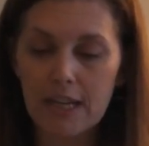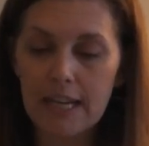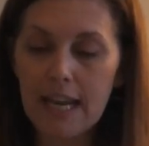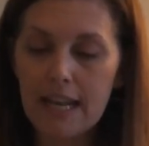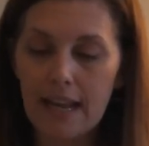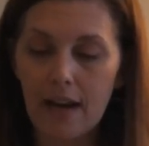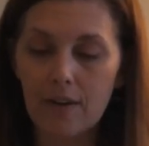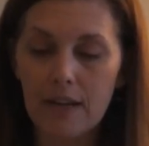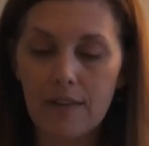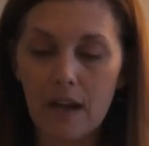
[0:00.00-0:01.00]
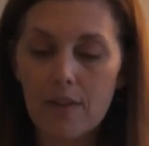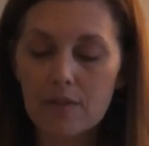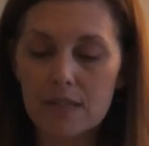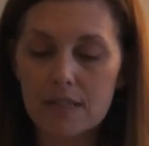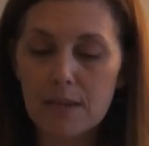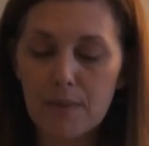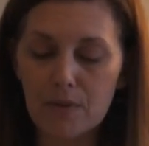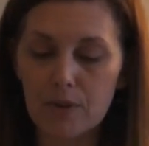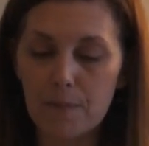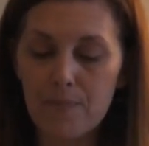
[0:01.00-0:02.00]
and eating area, and the other a
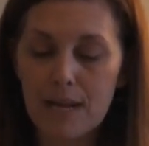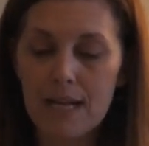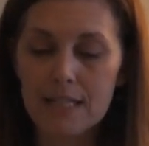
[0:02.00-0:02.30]
sleeping room.